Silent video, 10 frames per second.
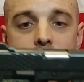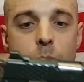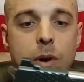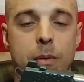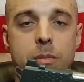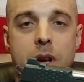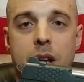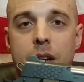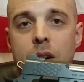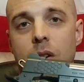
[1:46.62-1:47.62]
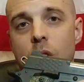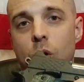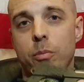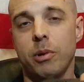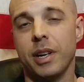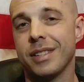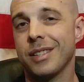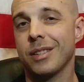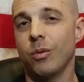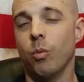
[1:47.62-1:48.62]
it went bang all but
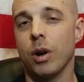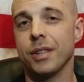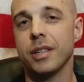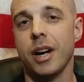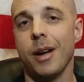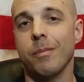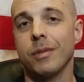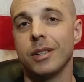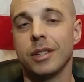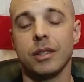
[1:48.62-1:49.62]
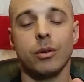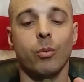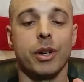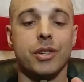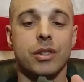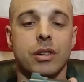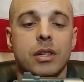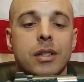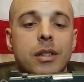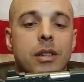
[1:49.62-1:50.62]
one time, which
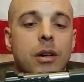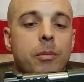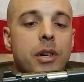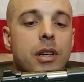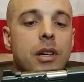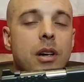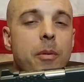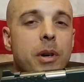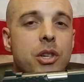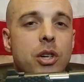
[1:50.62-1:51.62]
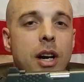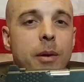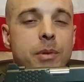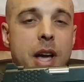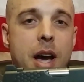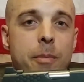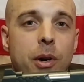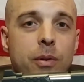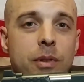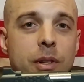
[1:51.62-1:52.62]
I'm gonna chalk up to
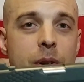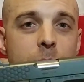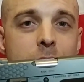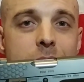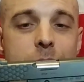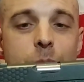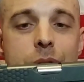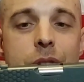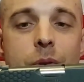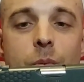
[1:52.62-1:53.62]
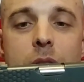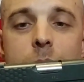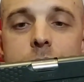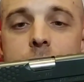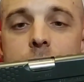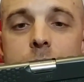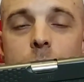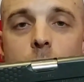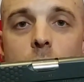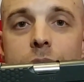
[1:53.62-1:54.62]
ammo, because it was when I was shooting
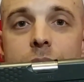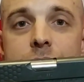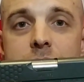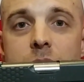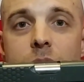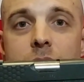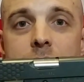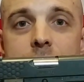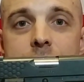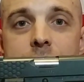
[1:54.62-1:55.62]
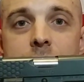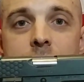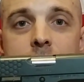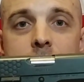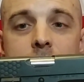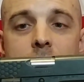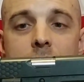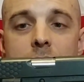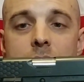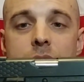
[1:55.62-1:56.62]
some Wolf steel case,
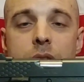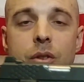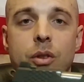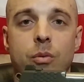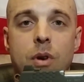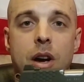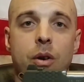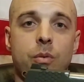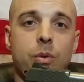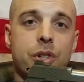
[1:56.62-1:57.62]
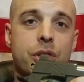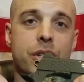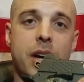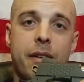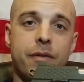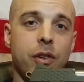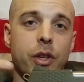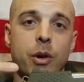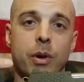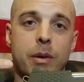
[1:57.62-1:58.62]
and the round would just not
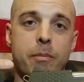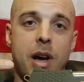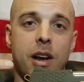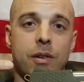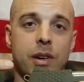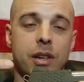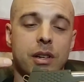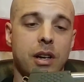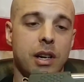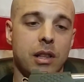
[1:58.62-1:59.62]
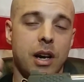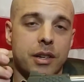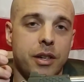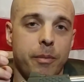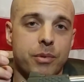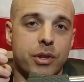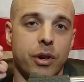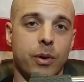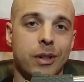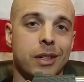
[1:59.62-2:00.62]
fully go into battery and it locked up.
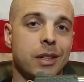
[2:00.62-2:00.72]
So